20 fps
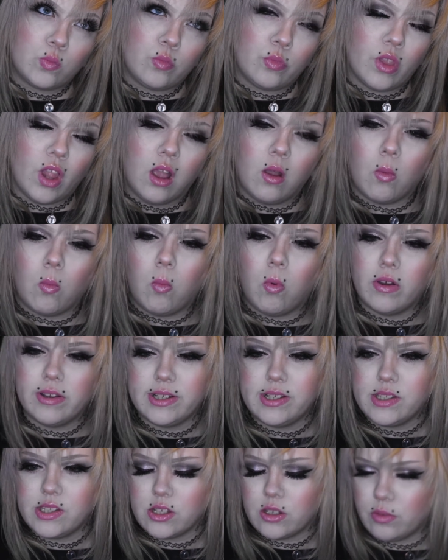what is your
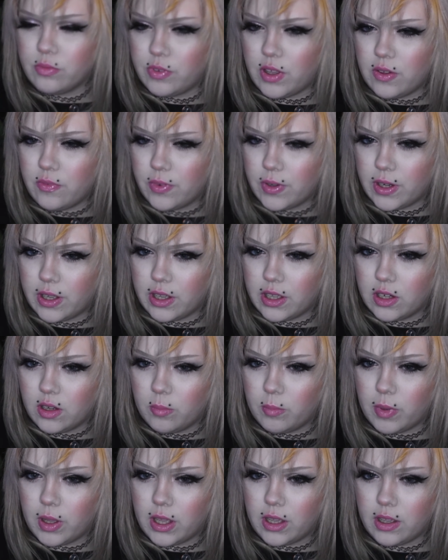favorite
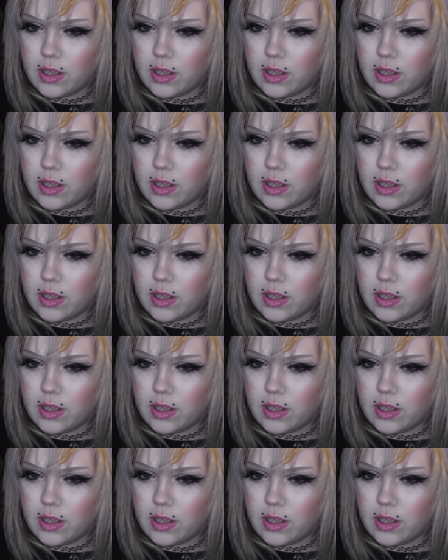anime?